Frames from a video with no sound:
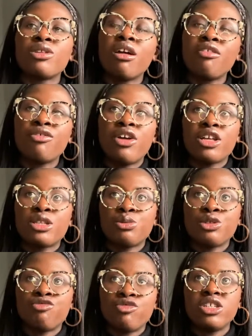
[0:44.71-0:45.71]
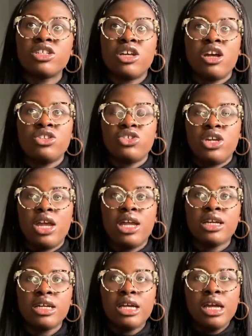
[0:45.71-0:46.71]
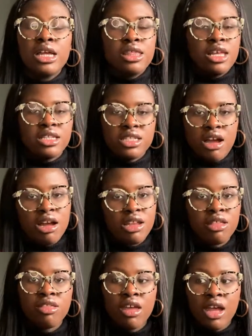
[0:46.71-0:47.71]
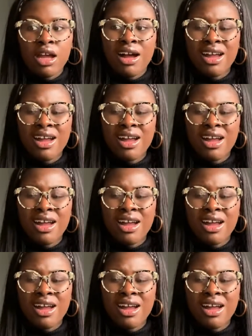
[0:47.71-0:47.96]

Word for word: I first was researching this kind of thing,